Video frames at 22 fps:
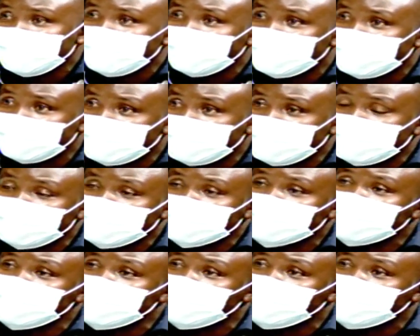
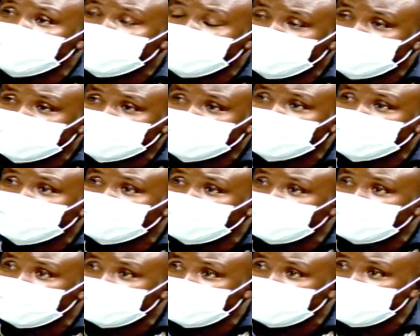against the provision of
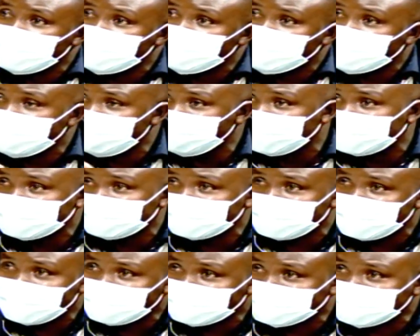the Employment
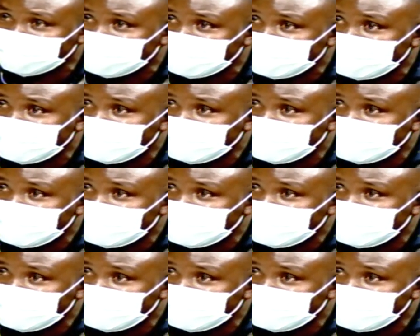Act,